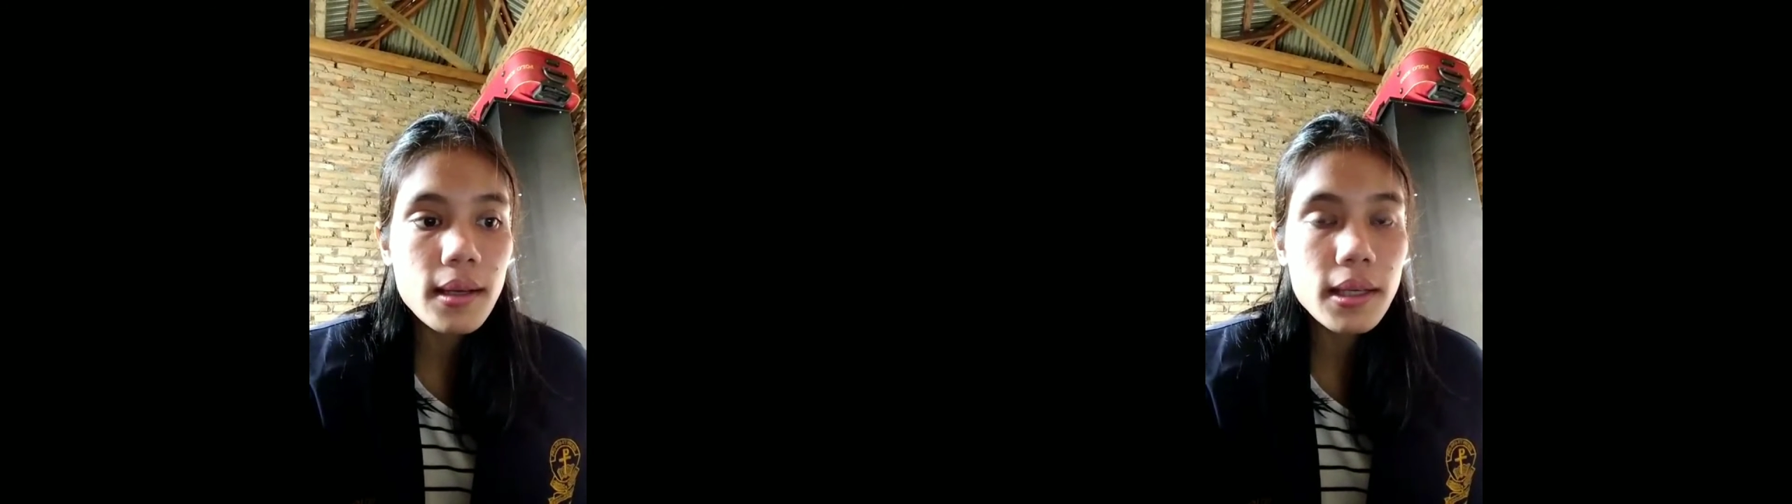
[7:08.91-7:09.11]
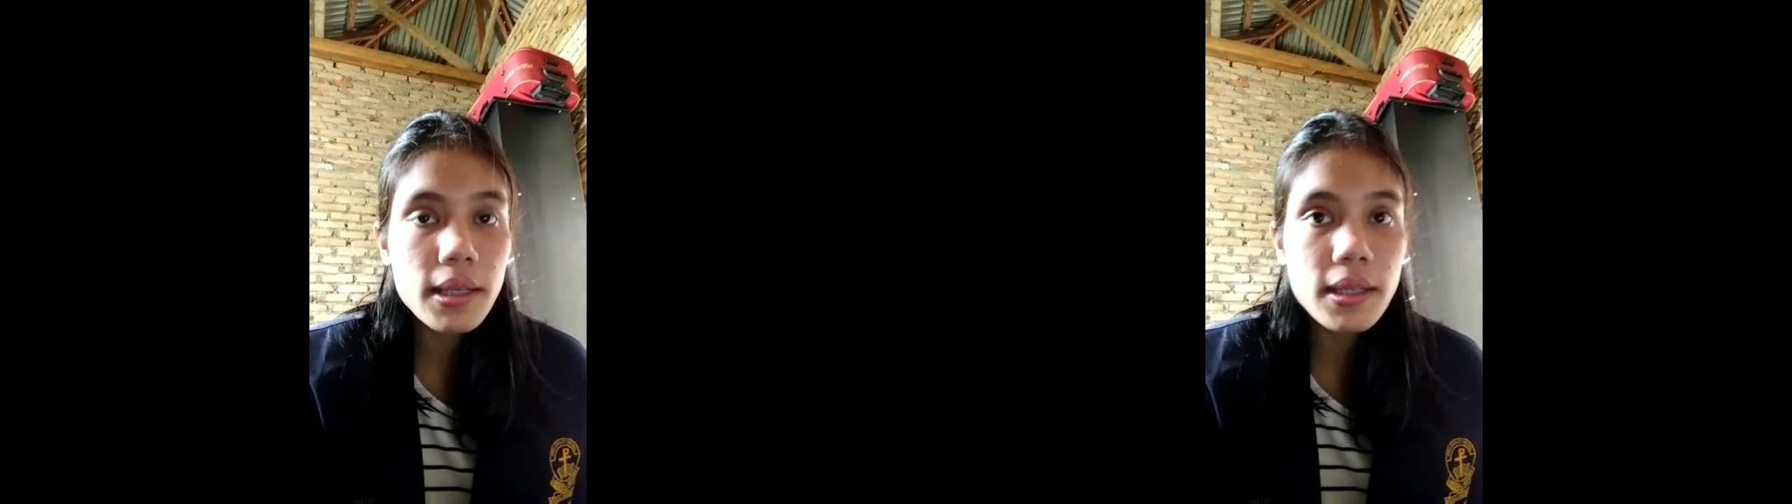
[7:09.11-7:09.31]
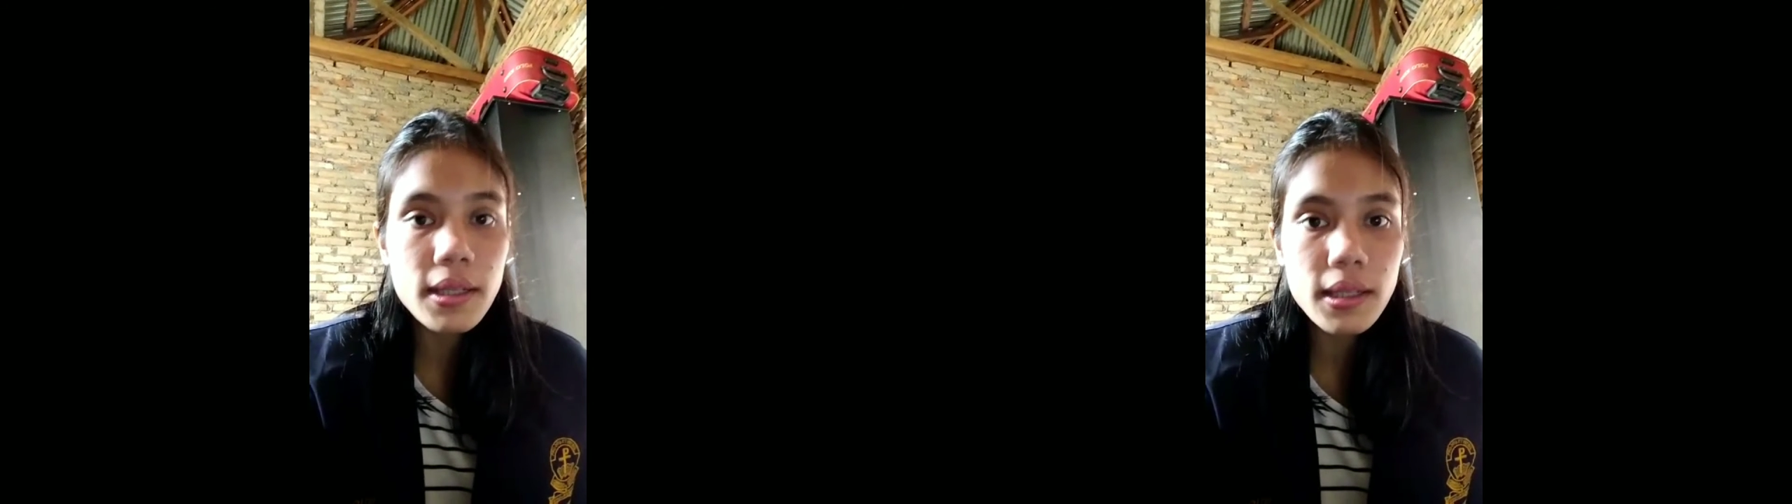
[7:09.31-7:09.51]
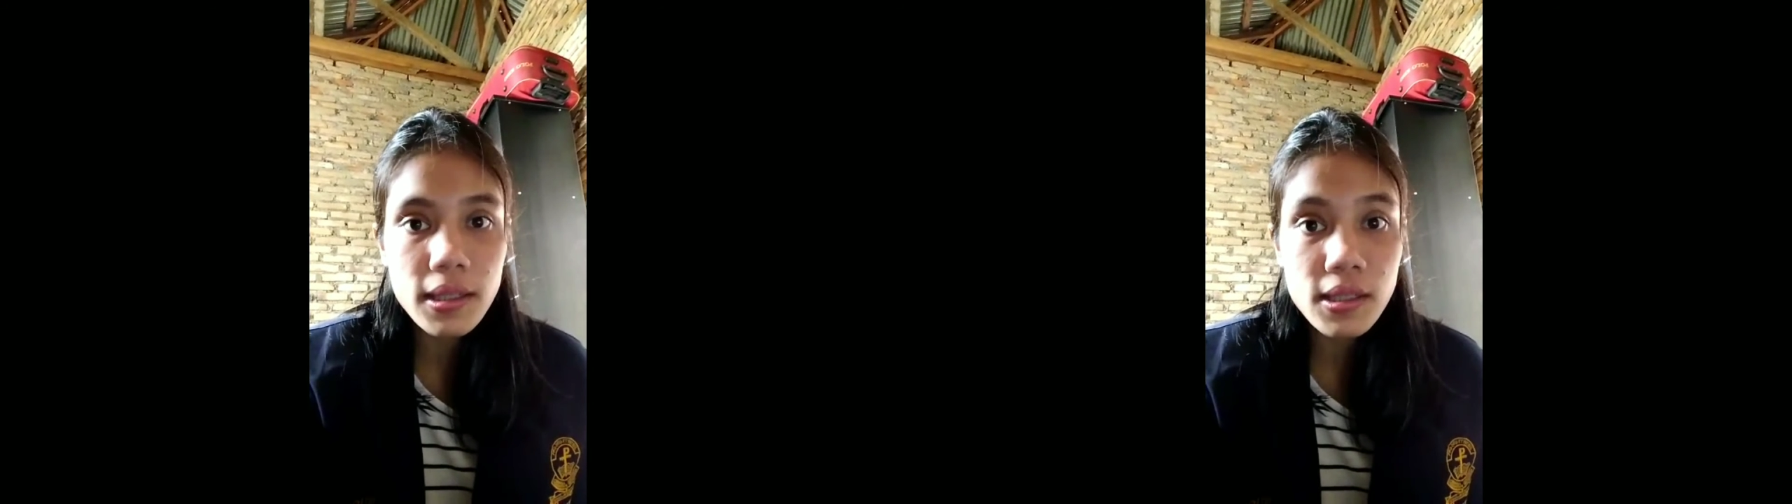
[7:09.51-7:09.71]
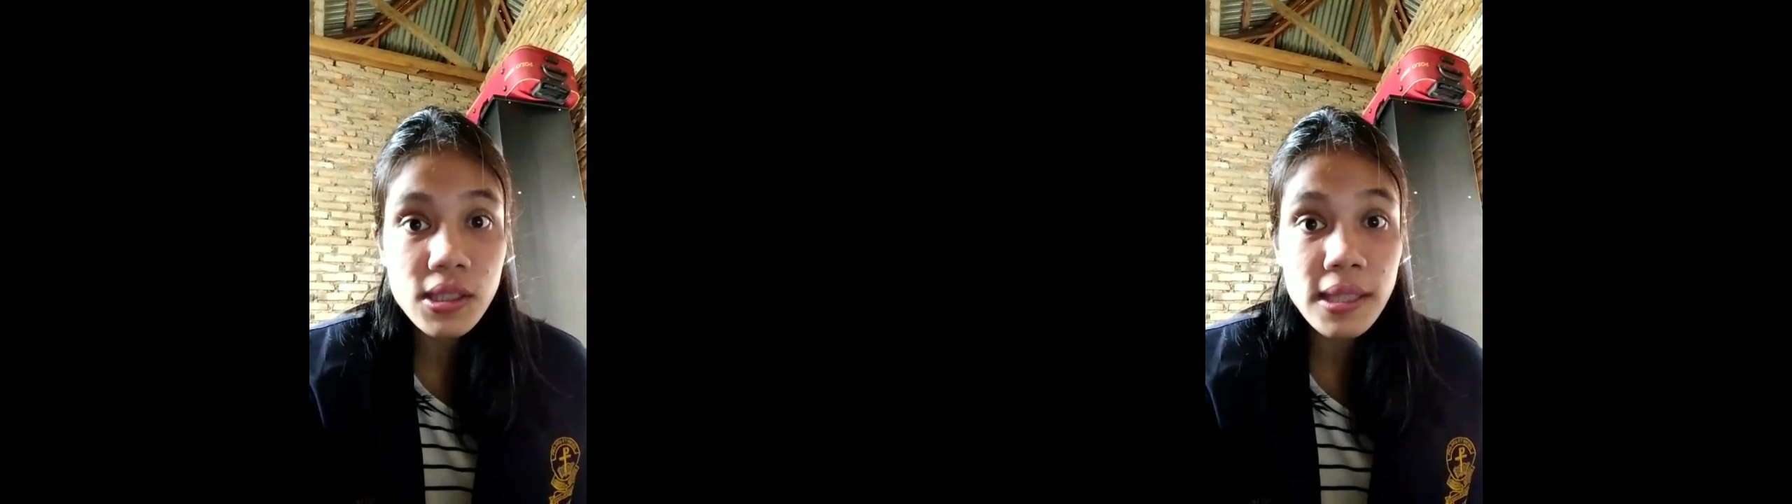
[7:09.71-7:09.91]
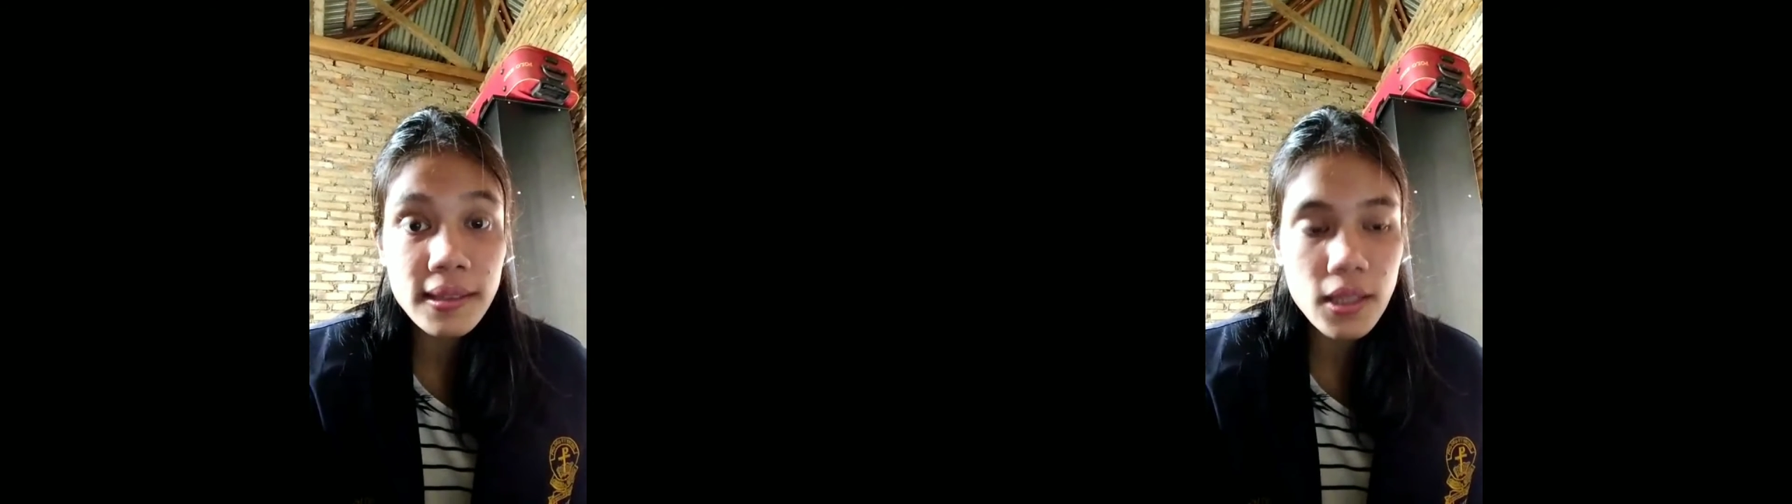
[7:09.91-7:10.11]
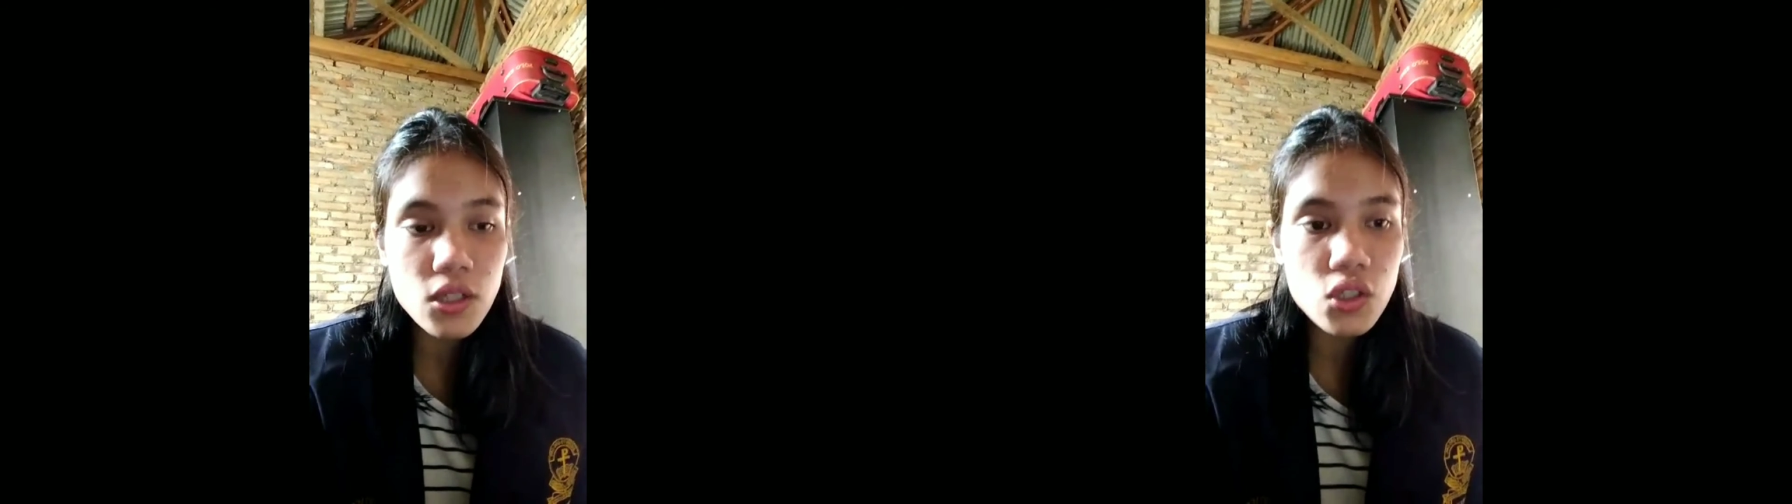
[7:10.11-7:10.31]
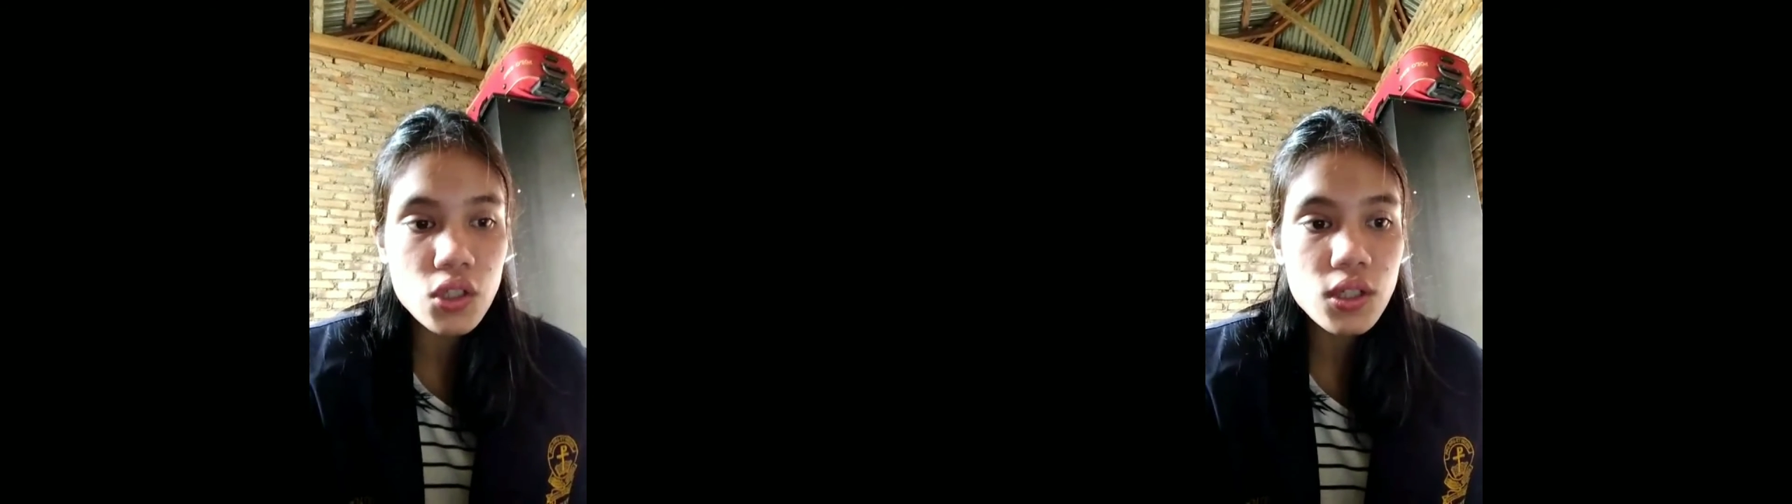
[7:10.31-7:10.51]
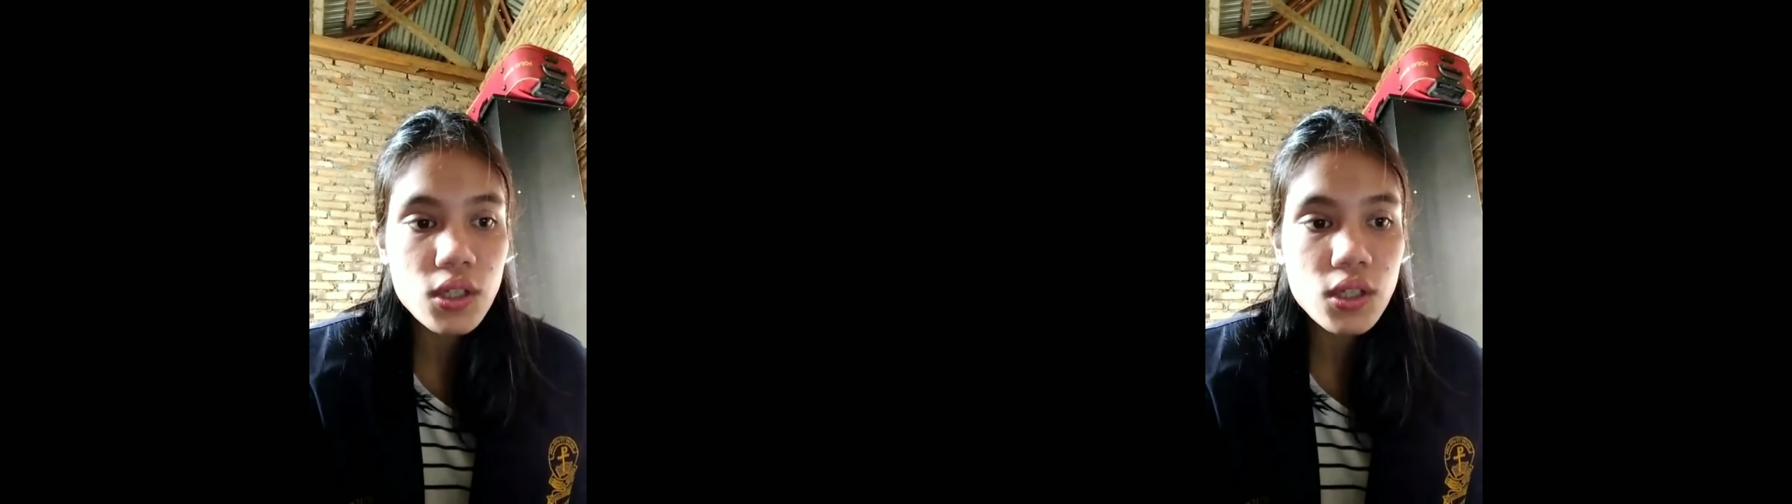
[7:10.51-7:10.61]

in a sentence.